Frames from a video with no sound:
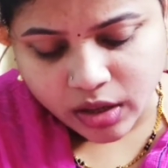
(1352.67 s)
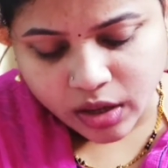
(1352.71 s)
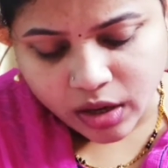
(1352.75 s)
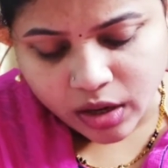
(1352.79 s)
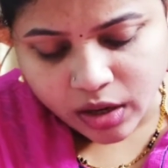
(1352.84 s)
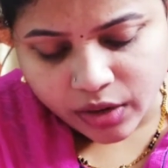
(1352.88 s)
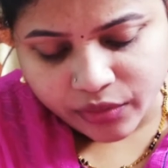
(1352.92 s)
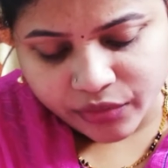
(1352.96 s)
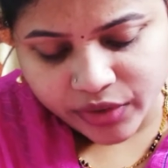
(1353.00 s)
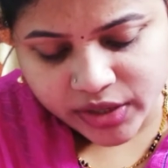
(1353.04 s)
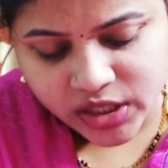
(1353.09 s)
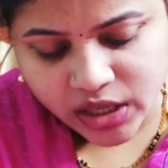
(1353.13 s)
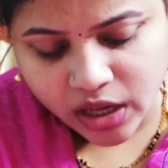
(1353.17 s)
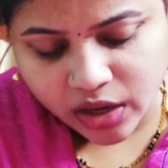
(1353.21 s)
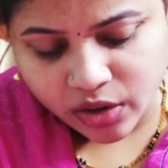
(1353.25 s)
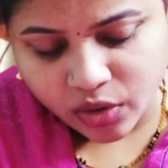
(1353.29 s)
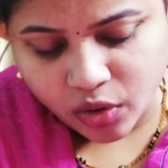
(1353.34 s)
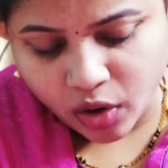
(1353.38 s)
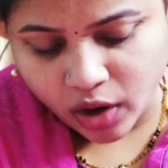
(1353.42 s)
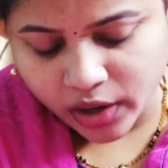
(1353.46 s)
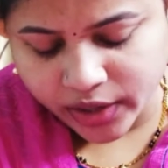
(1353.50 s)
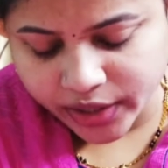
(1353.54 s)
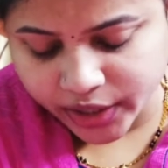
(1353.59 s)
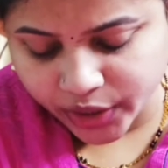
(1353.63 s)
which are
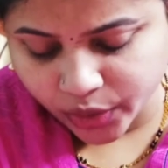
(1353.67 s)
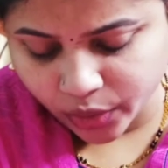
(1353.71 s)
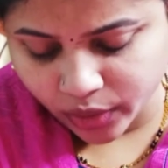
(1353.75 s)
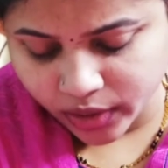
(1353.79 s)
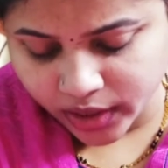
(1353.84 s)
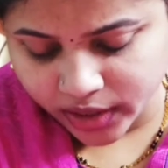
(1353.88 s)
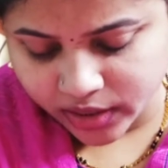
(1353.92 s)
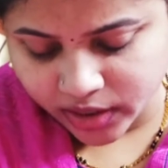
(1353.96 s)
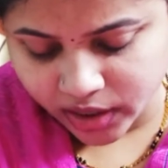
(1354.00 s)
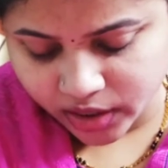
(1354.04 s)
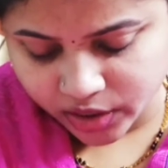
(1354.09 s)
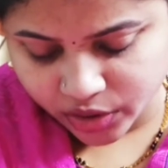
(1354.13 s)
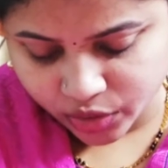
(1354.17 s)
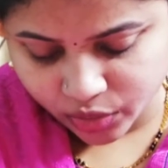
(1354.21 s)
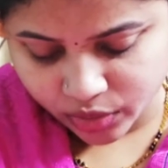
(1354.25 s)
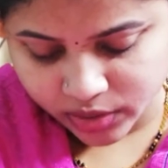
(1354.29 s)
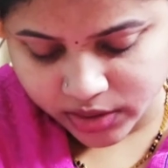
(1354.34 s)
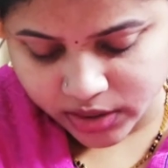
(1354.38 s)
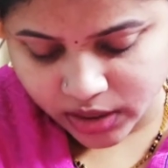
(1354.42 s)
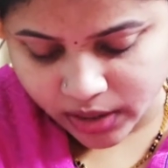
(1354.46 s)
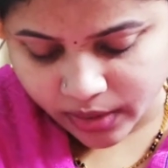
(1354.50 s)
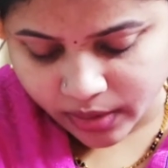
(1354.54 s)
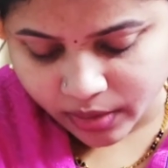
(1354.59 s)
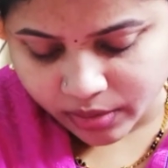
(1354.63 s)
called Neolithic
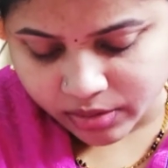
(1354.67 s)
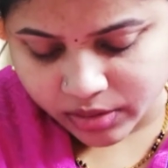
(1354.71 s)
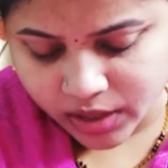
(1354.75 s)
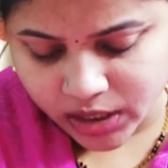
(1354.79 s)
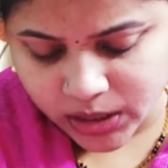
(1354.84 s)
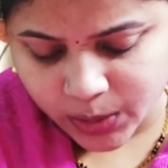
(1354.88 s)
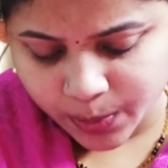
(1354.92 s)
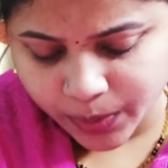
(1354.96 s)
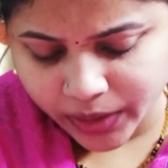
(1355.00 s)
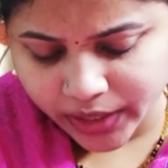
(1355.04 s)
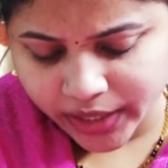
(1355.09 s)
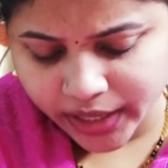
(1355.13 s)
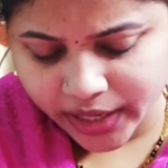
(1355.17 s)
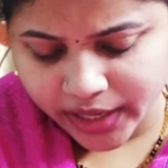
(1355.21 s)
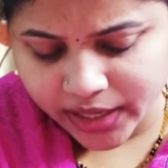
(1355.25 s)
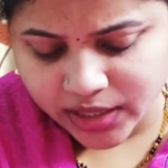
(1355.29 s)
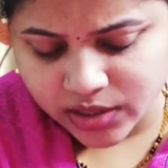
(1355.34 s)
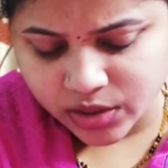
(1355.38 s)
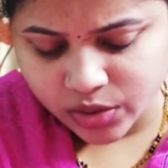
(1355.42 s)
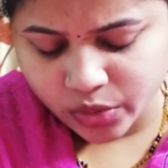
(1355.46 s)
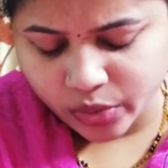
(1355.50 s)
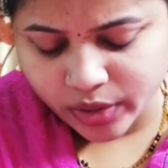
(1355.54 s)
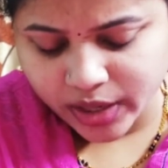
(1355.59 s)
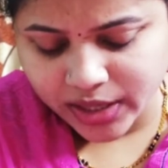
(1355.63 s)
tools. This period is
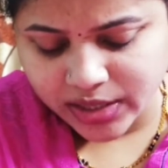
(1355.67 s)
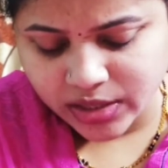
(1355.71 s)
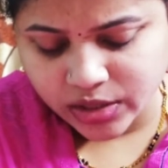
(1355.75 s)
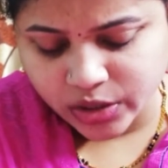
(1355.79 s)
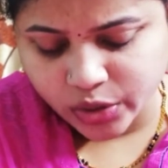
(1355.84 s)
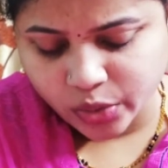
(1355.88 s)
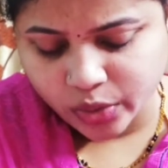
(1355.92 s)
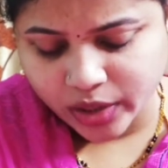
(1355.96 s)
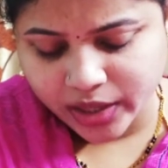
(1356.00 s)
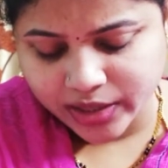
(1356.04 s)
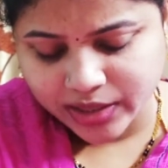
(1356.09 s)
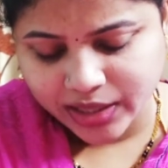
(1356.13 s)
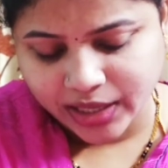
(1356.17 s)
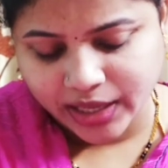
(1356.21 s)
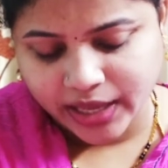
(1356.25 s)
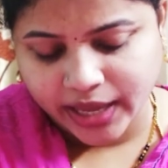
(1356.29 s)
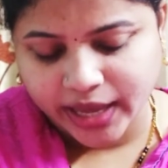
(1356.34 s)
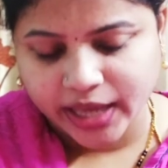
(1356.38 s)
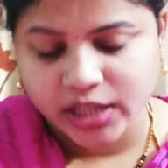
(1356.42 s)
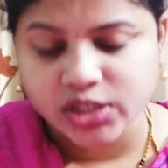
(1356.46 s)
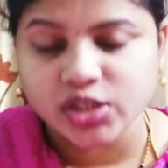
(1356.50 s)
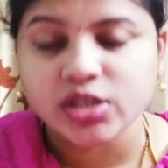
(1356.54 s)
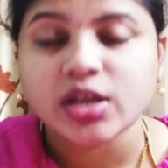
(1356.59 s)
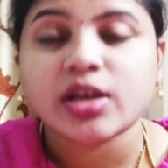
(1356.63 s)
known as Neolithic
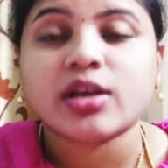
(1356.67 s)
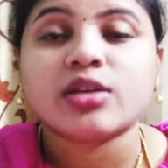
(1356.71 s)
age.